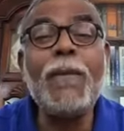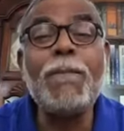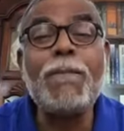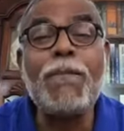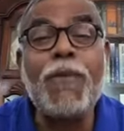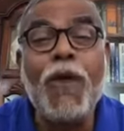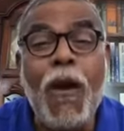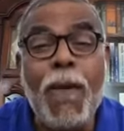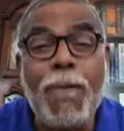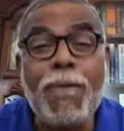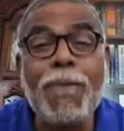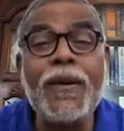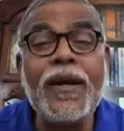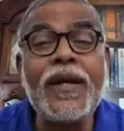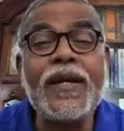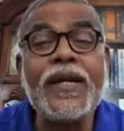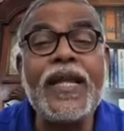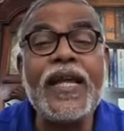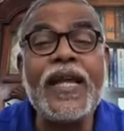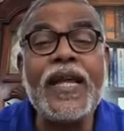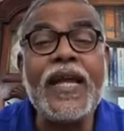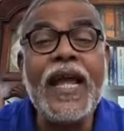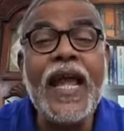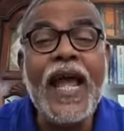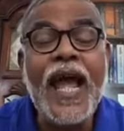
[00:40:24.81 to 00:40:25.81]

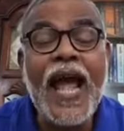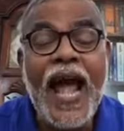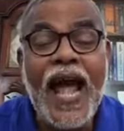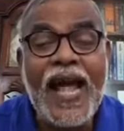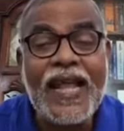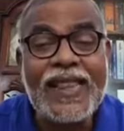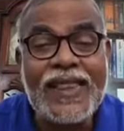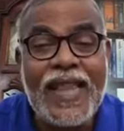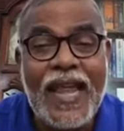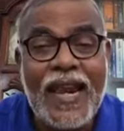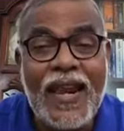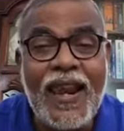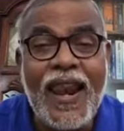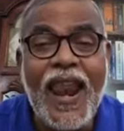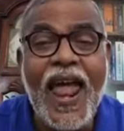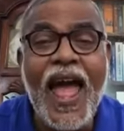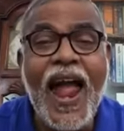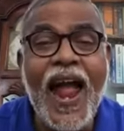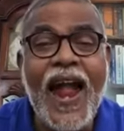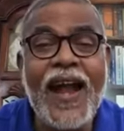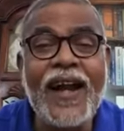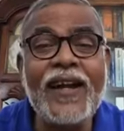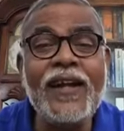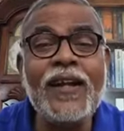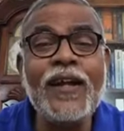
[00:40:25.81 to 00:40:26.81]
property and the
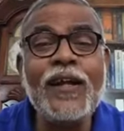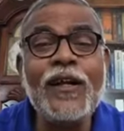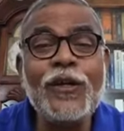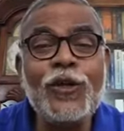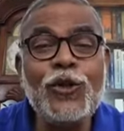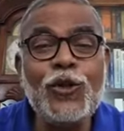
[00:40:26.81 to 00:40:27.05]
land